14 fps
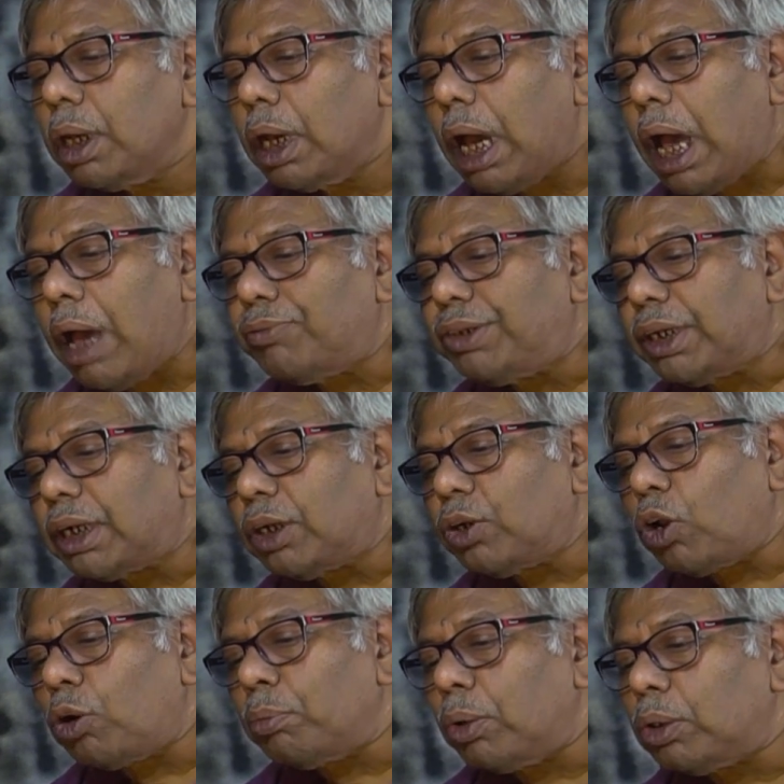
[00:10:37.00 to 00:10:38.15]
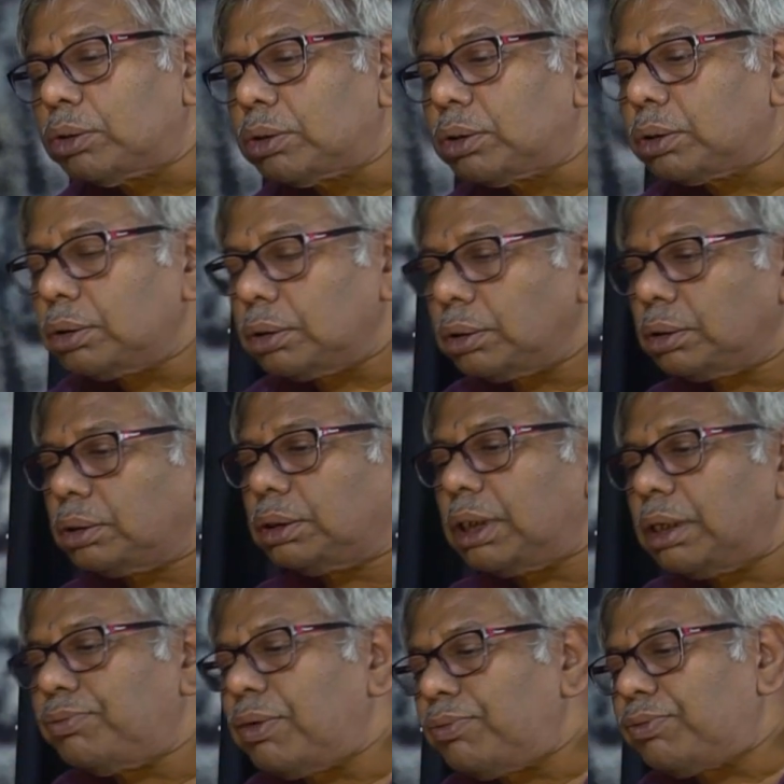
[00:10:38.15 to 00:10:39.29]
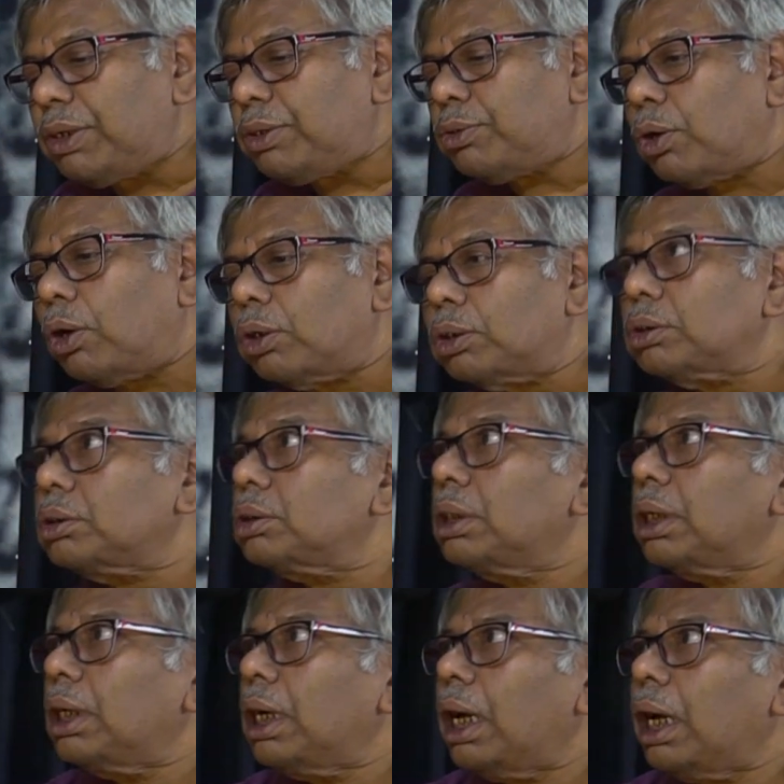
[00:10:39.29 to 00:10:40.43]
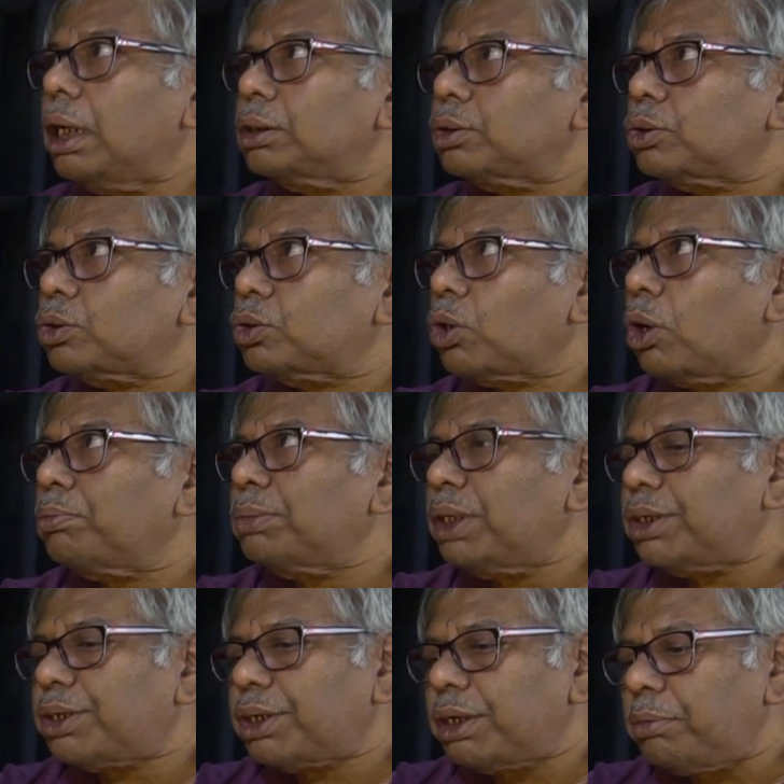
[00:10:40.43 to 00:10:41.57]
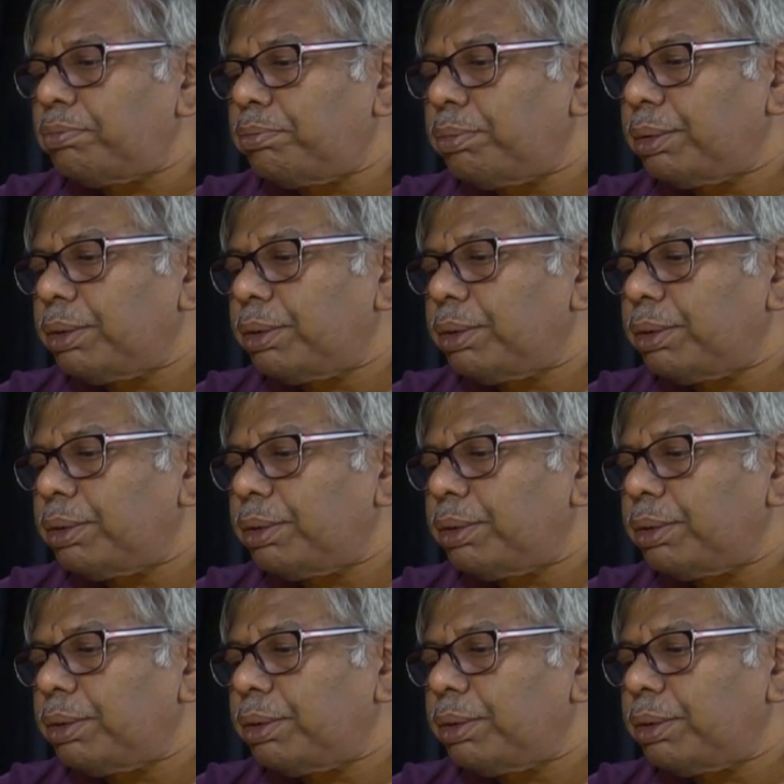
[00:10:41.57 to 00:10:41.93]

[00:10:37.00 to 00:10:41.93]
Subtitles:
I've taken almost 10-15 shots. I stop the drip